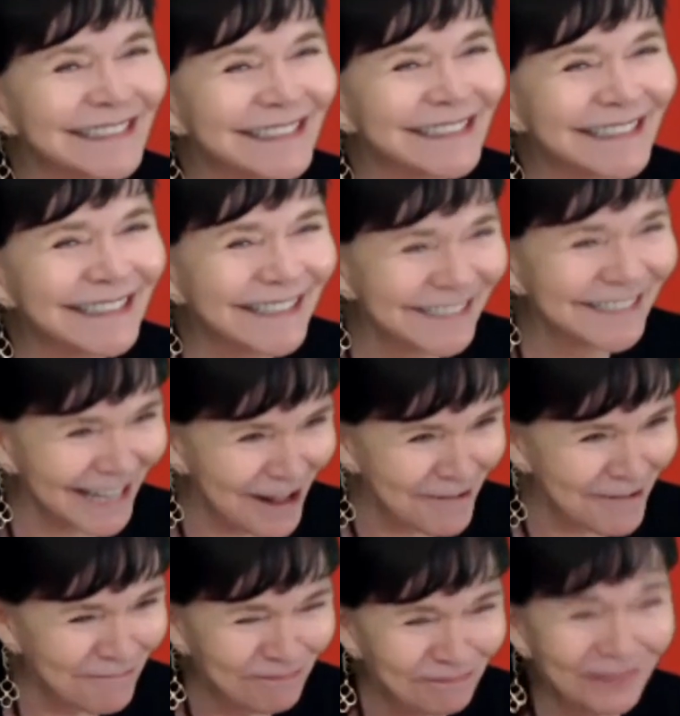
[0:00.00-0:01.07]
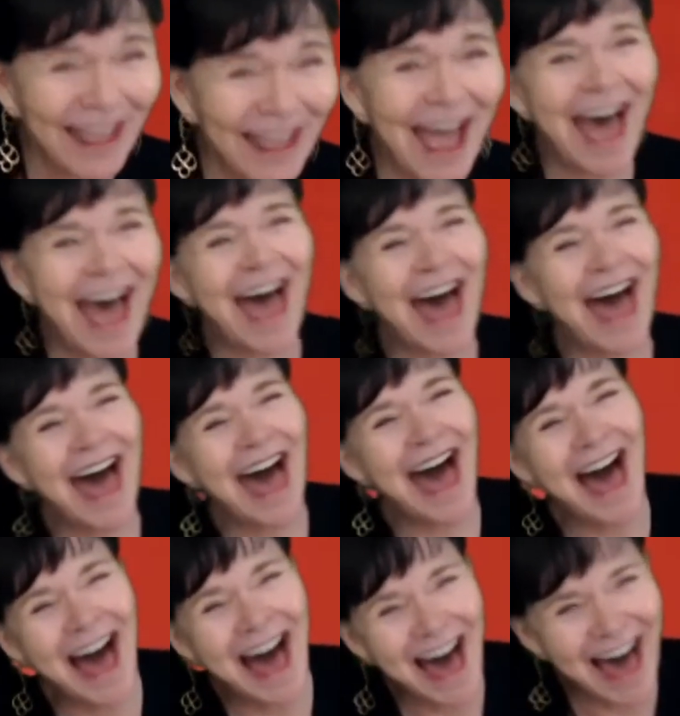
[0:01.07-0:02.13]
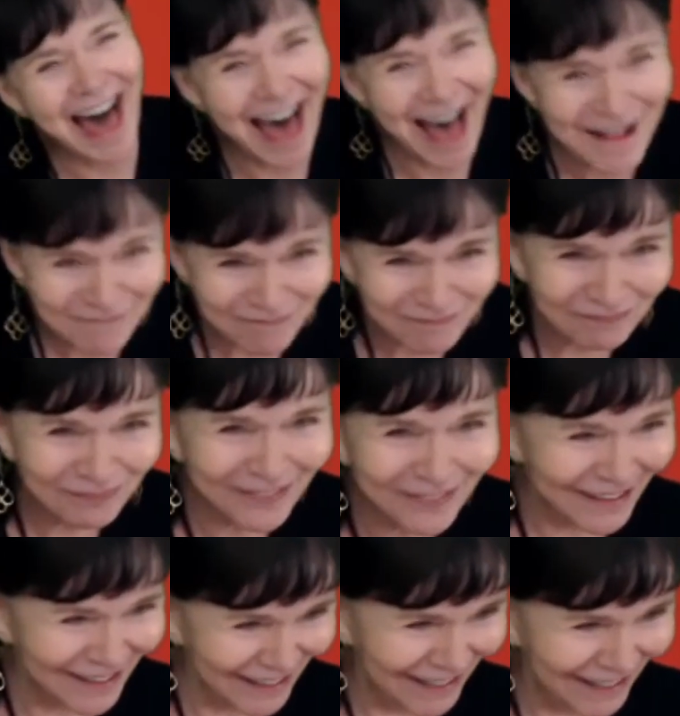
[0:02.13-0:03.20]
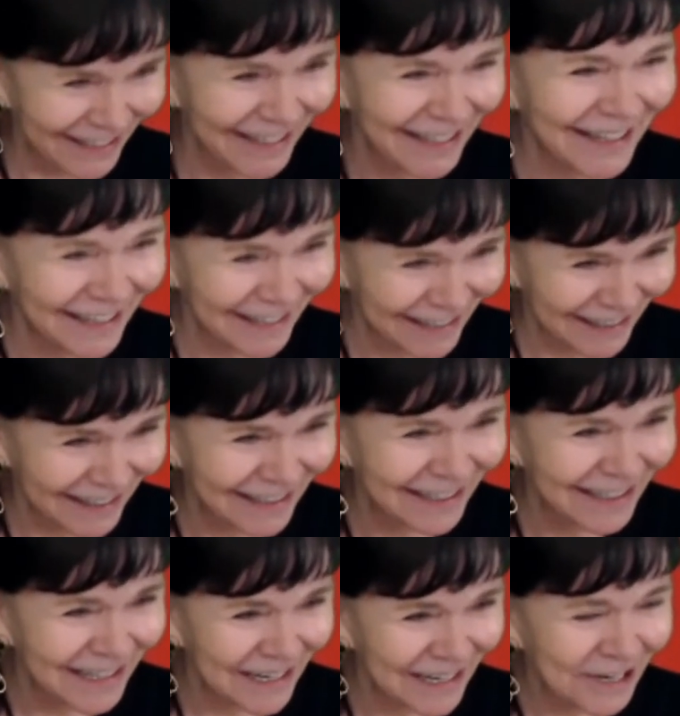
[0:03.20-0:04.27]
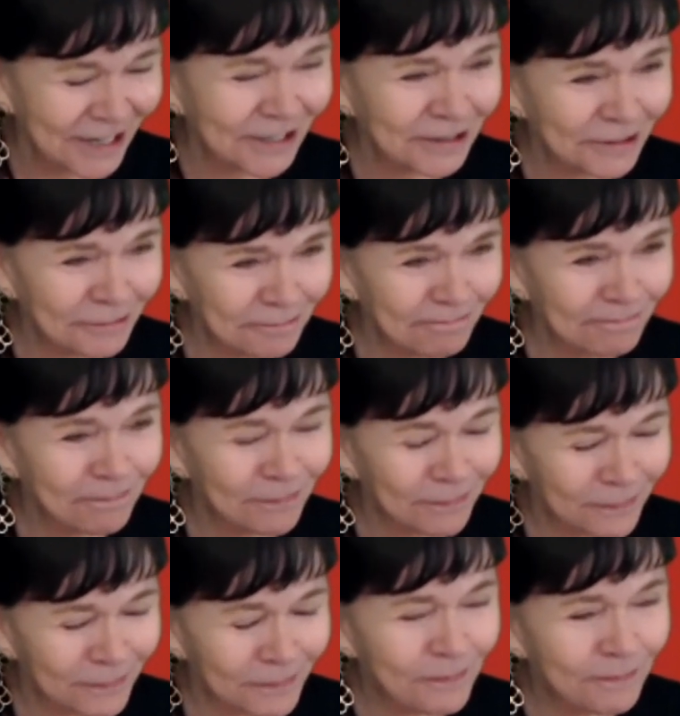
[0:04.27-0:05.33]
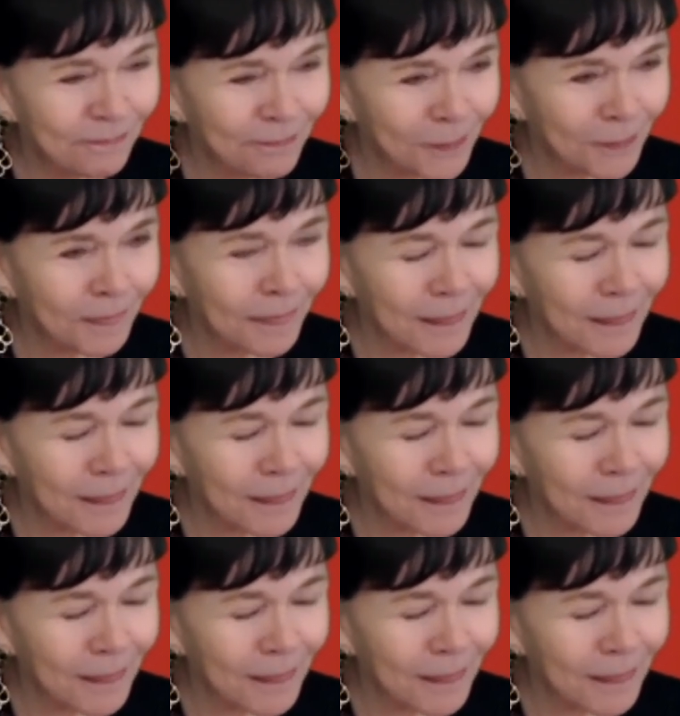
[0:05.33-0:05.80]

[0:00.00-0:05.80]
You heard it here first, folks. Okay, Linda Schwartz says, no problem being me, you